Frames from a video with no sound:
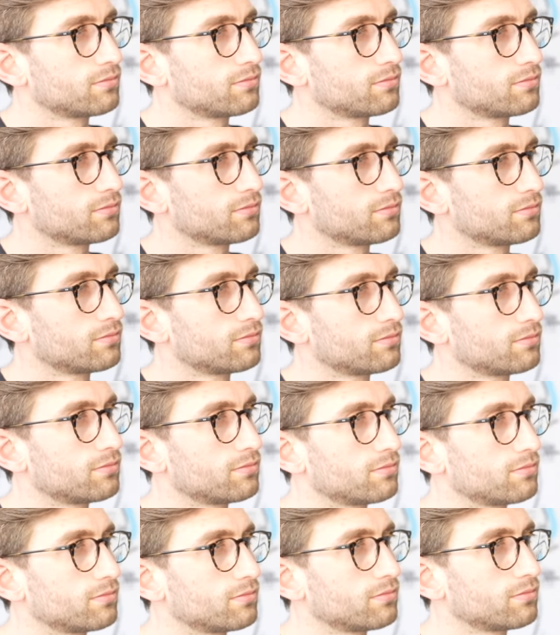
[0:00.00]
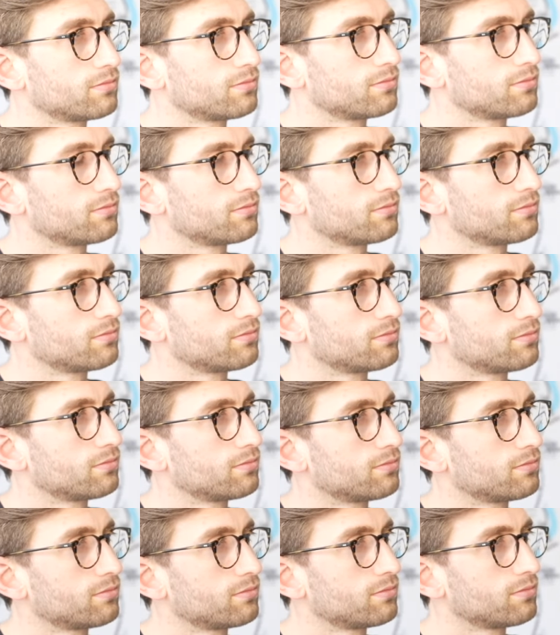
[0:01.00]

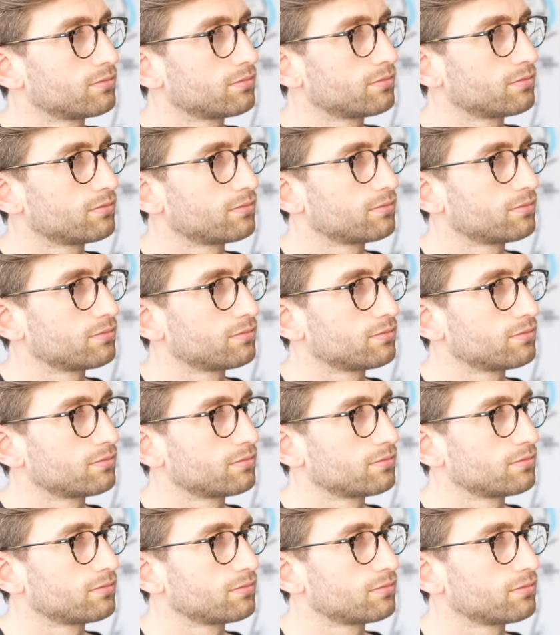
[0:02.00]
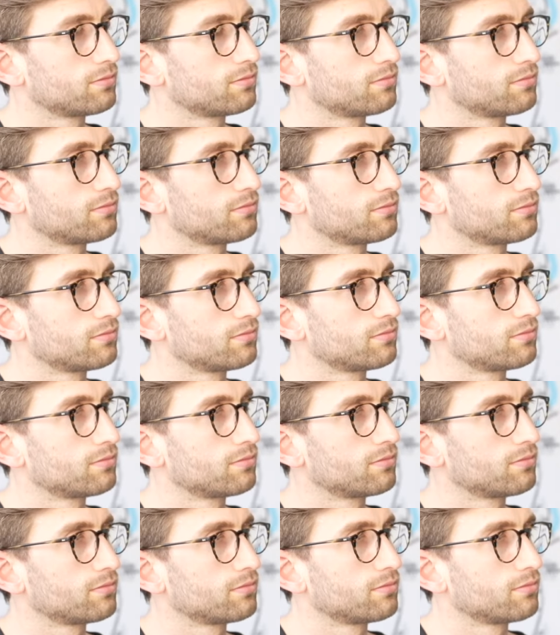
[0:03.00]

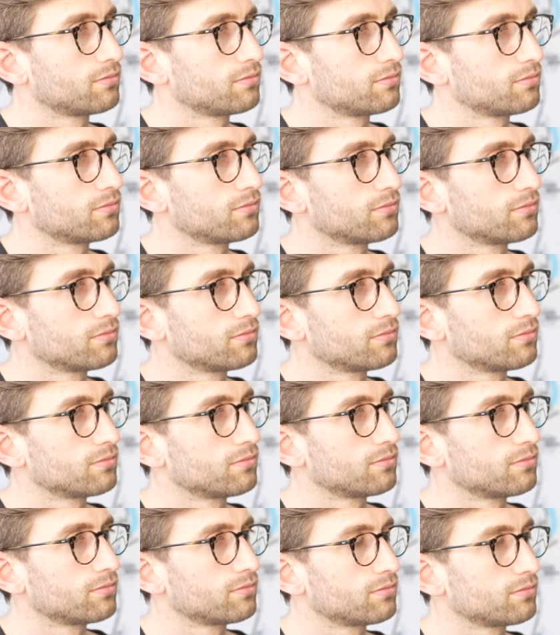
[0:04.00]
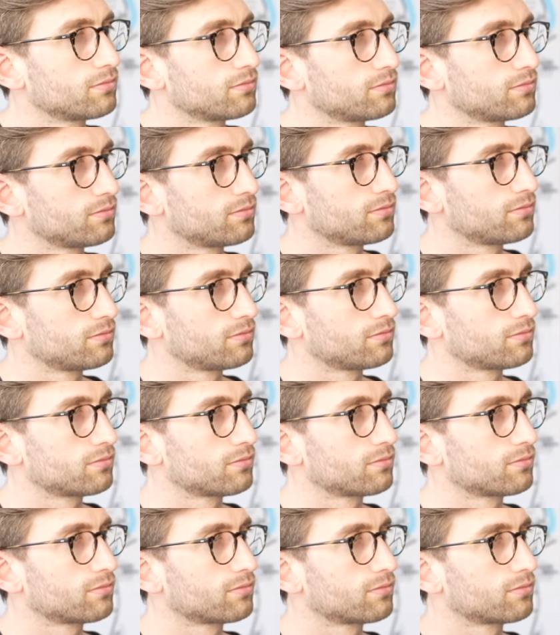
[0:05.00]

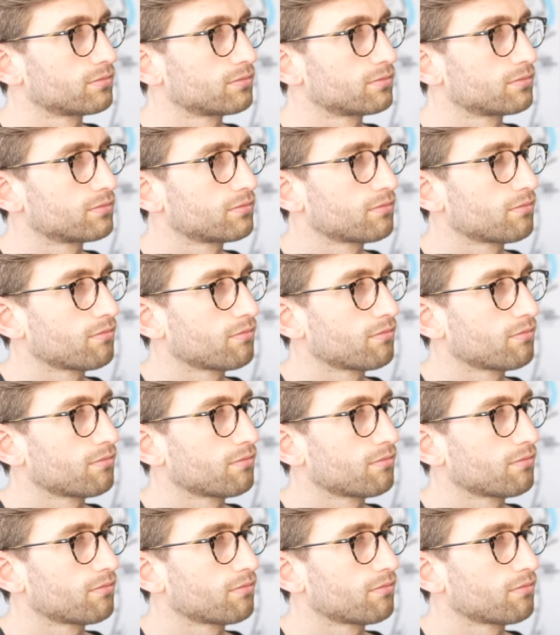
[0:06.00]
The person shown says nothing.